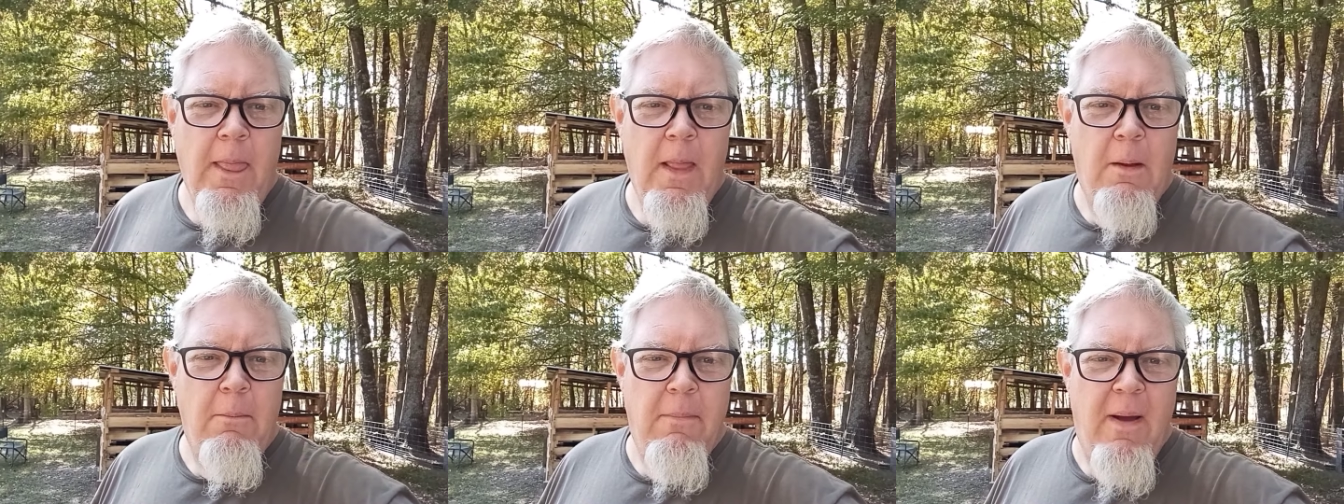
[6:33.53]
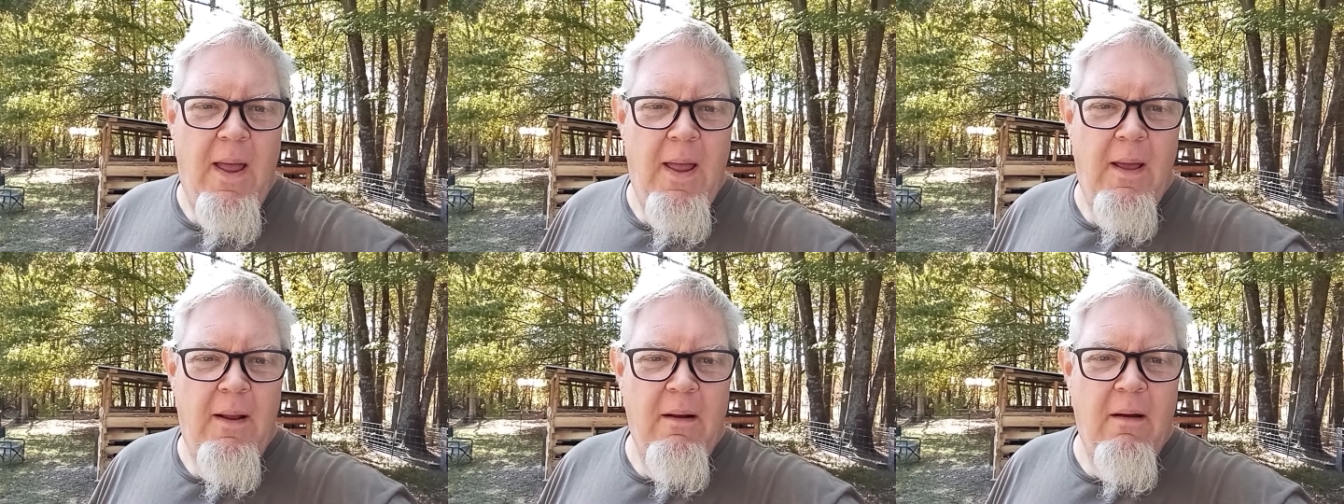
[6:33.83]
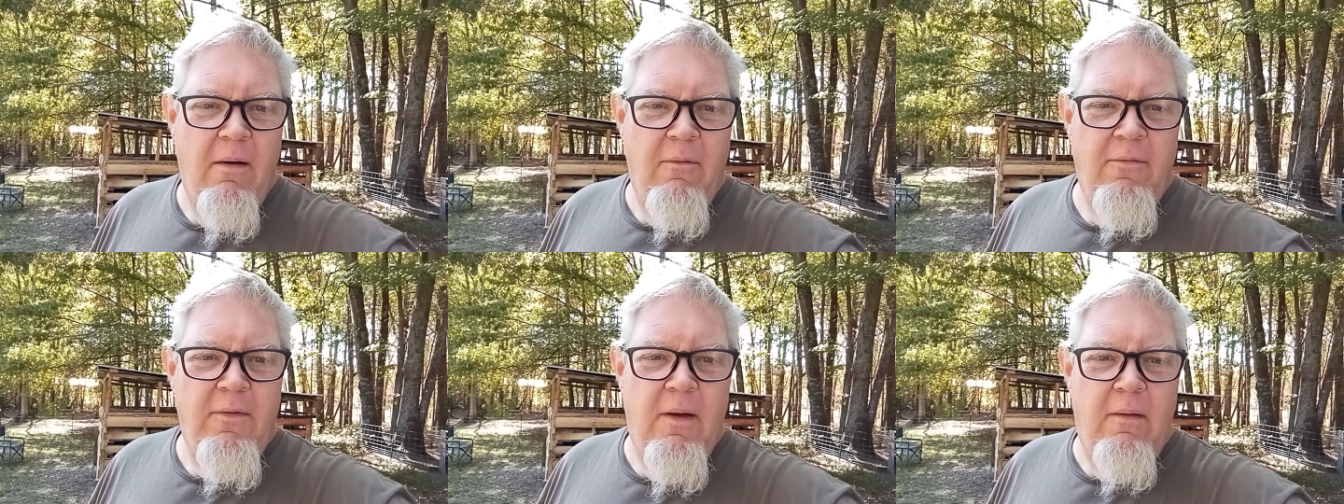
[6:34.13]
bad
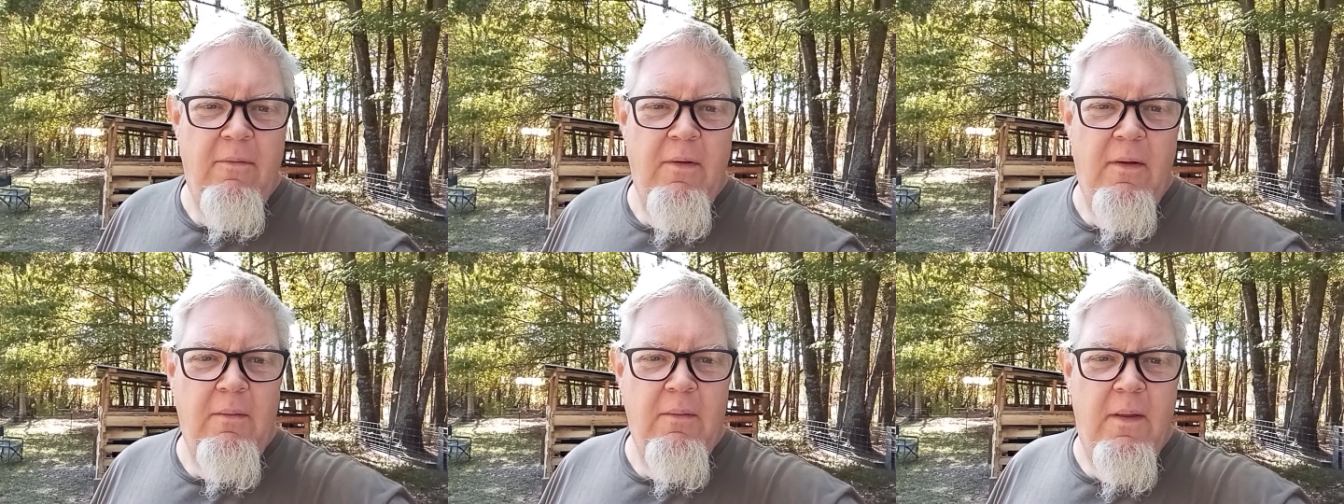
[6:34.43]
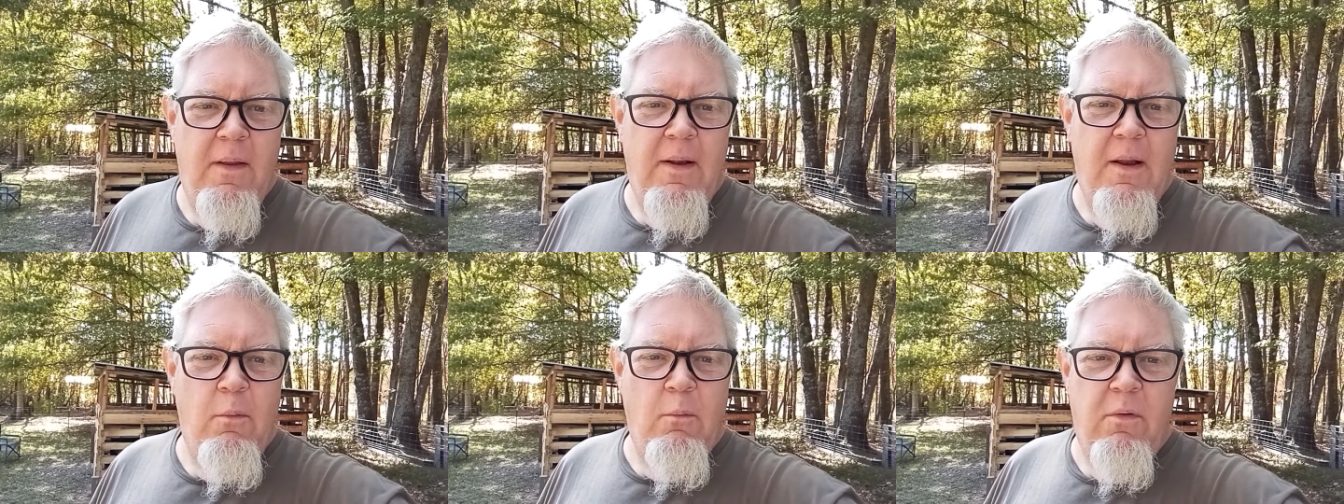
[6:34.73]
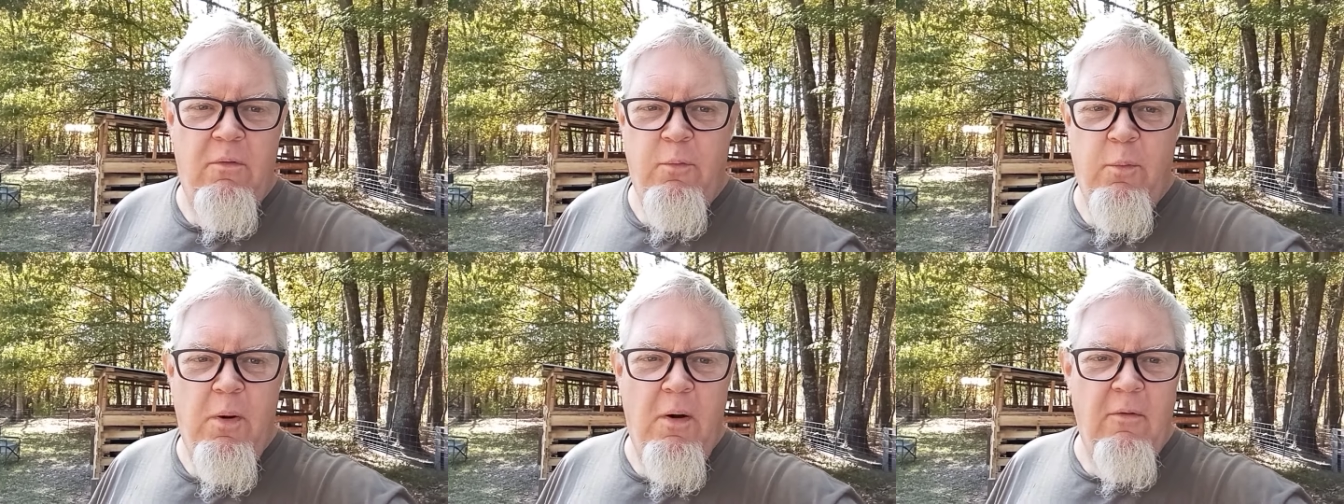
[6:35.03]
off of it, and it
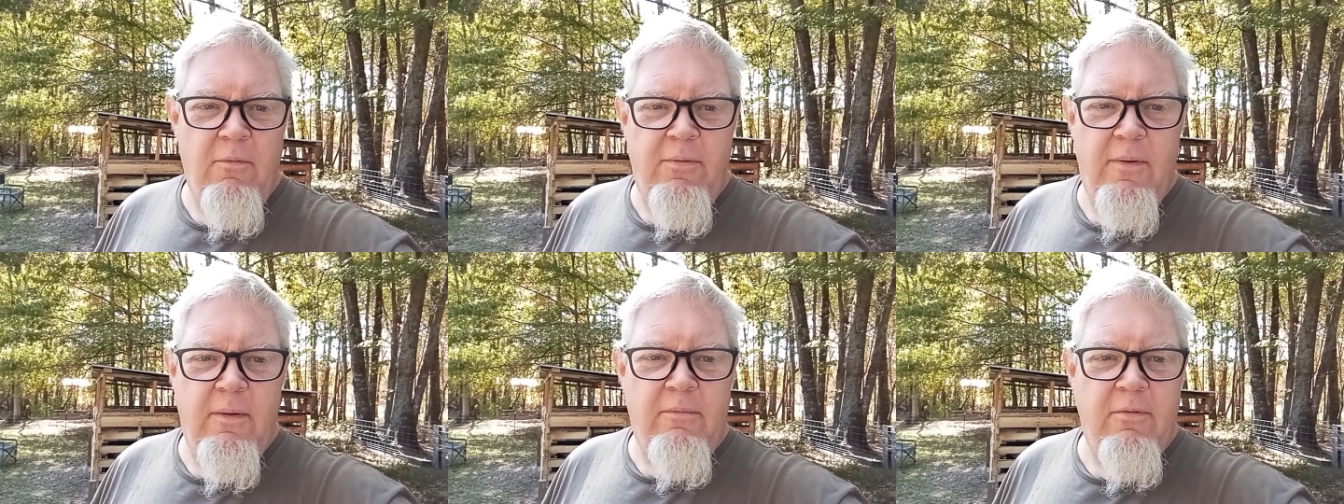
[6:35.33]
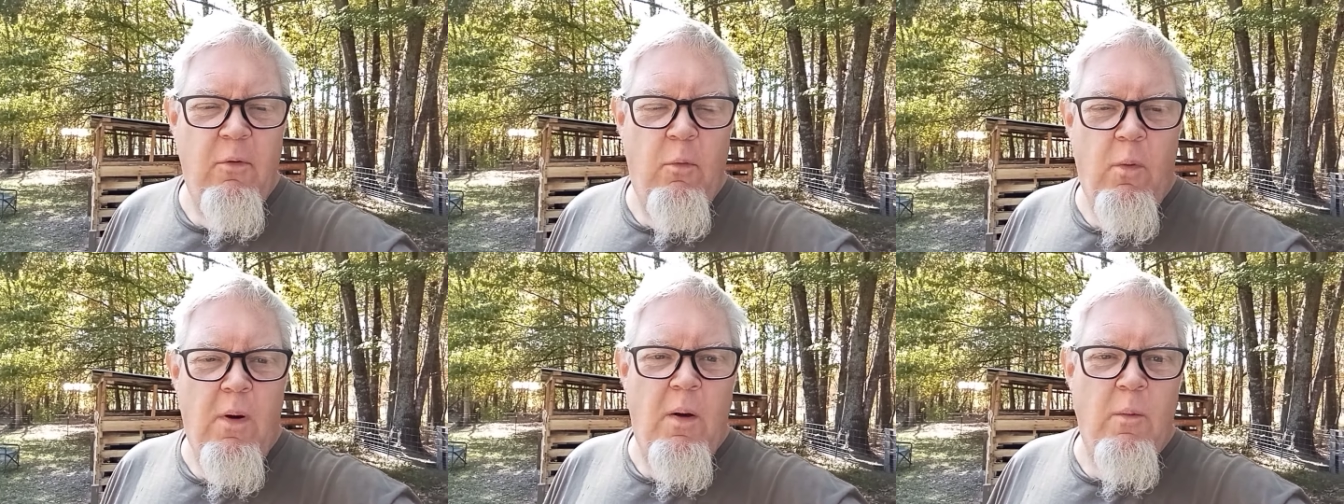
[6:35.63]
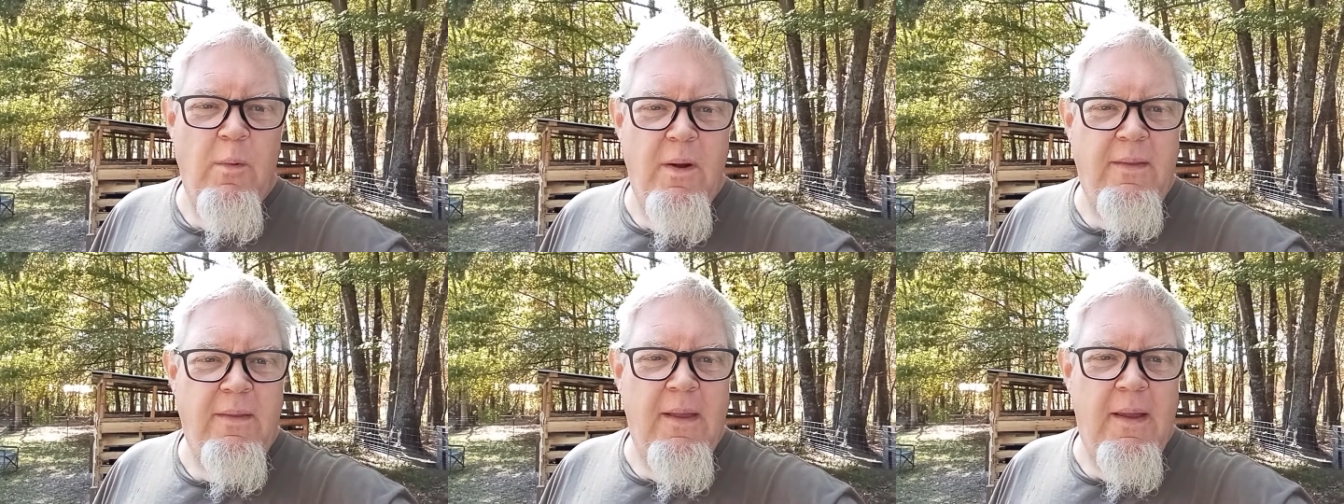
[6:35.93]
was perfect for what
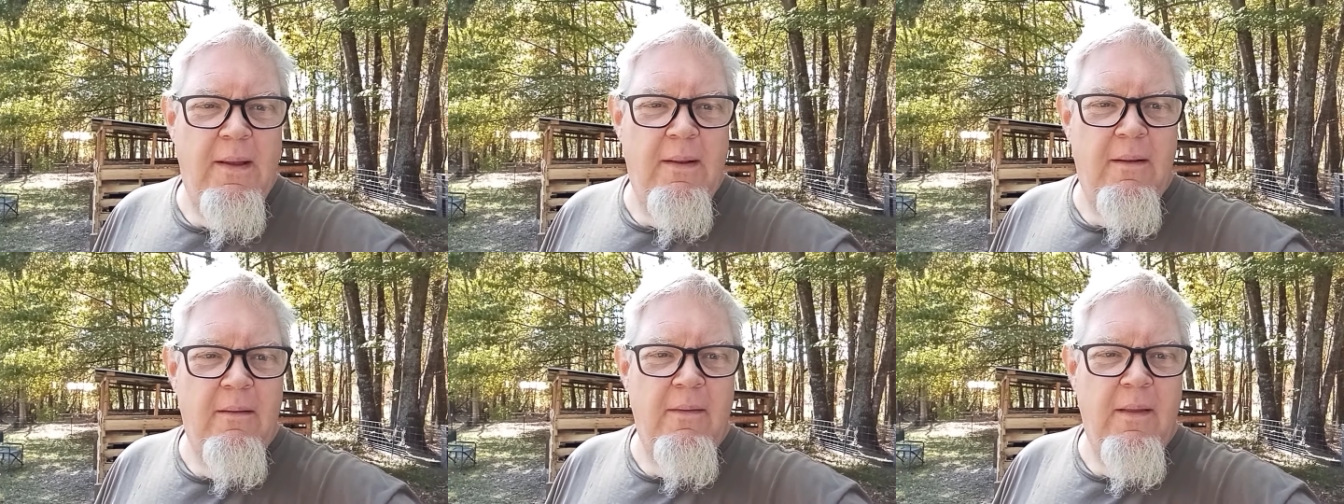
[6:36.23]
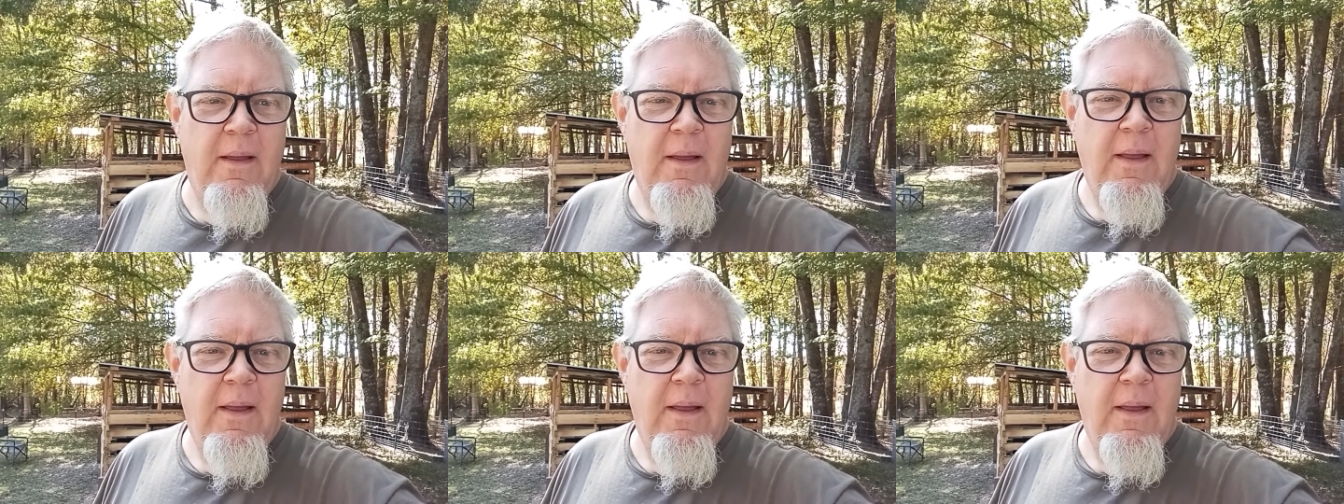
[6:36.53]
we needed.